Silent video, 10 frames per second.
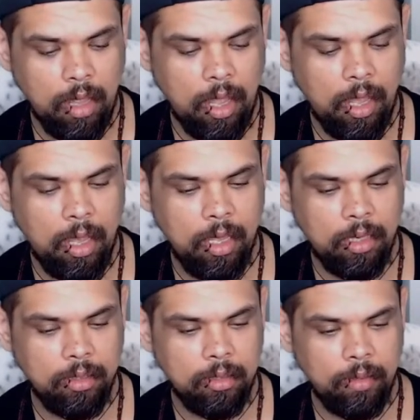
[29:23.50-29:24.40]

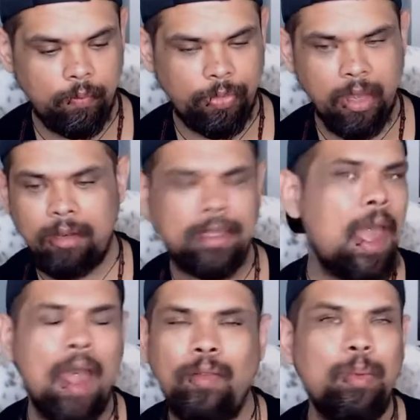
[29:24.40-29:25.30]
And there doesn't
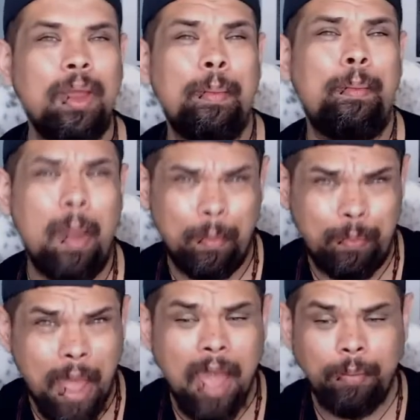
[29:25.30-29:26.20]
have to be a
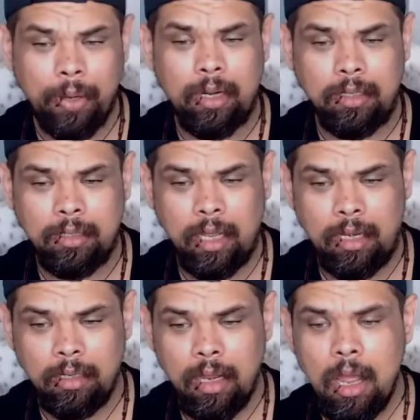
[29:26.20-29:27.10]
bad
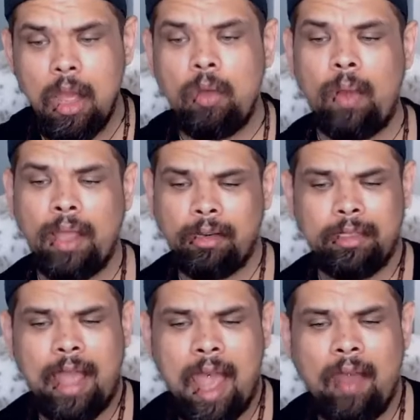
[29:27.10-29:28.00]
person, right? There
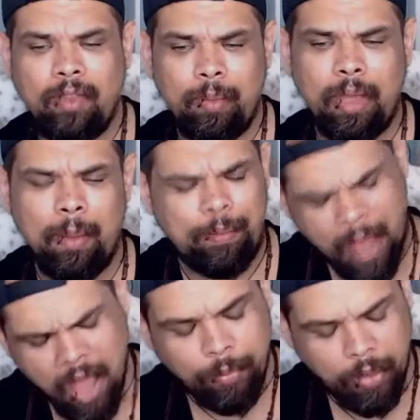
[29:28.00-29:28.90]
doesn't have to be a
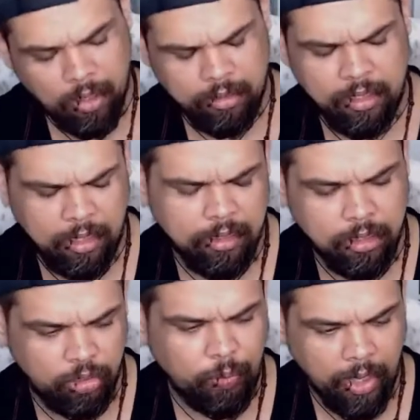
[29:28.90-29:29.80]
bad person in a
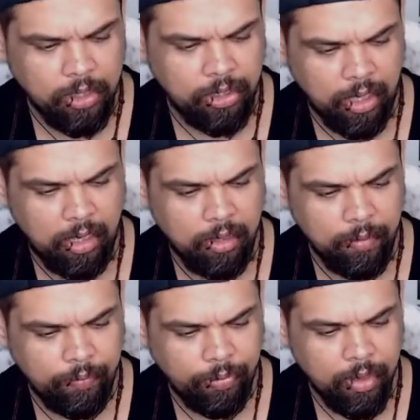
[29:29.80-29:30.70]
situation.
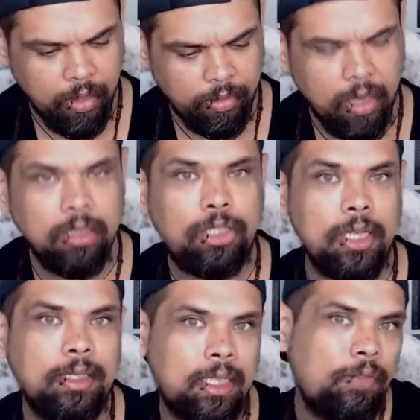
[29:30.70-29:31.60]
There's
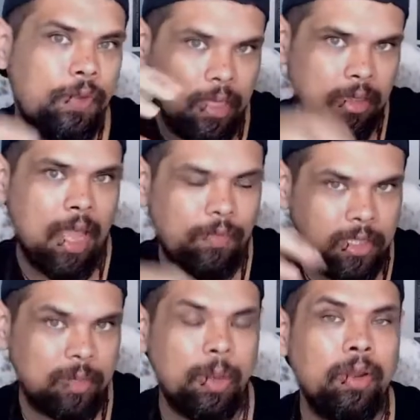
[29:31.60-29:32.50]
just different life
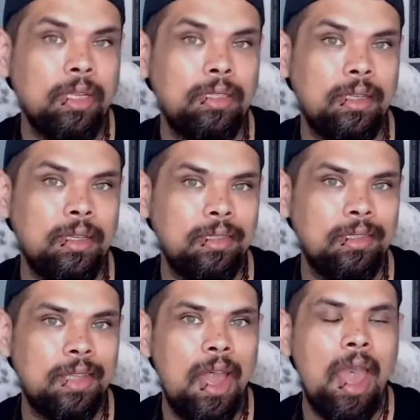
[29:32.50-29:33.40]

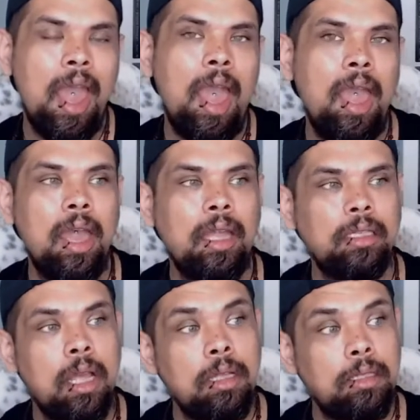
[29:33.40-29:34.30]
experiences.
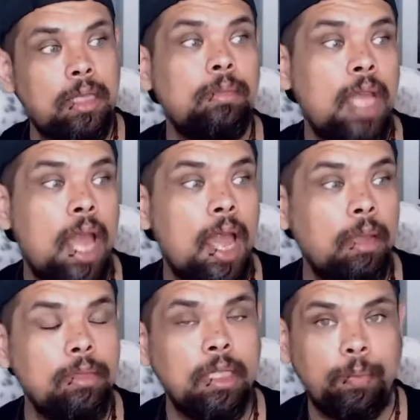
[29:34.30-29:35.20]
And
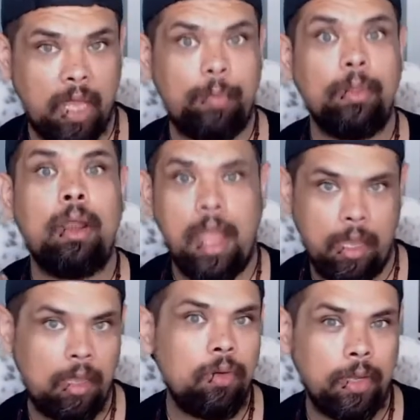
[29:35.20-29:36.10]
sometimes people are
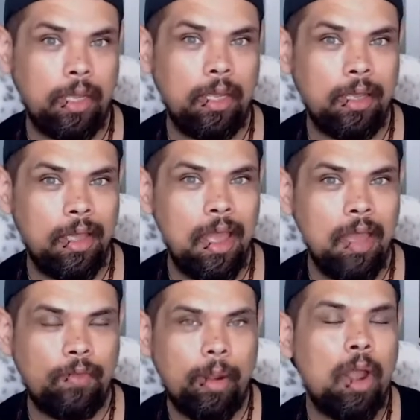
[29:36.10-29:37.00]
angry
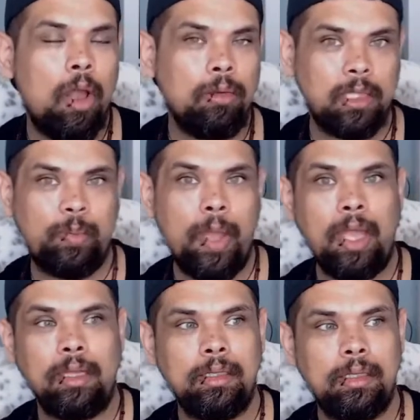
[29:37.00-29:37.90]
from our own
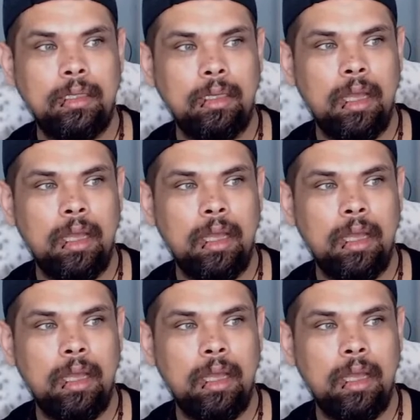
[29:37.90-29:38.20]
space.